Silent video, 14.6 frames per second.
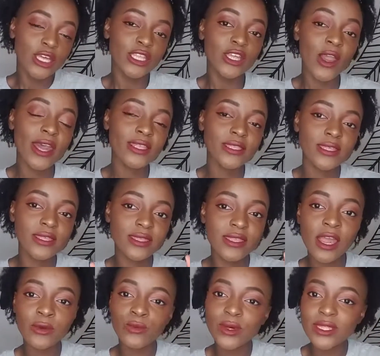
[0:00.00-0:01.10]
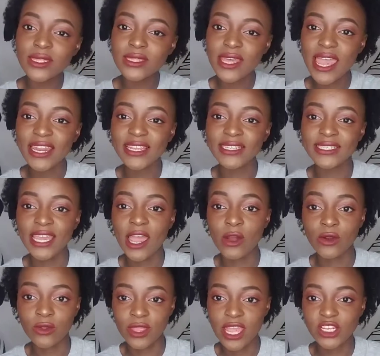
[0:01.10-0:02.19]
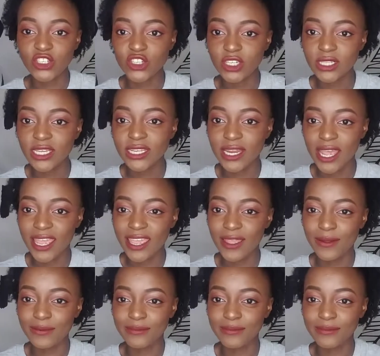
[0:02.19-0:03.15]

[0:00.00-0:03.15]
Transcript: So as the sun was setting down on that chilly night,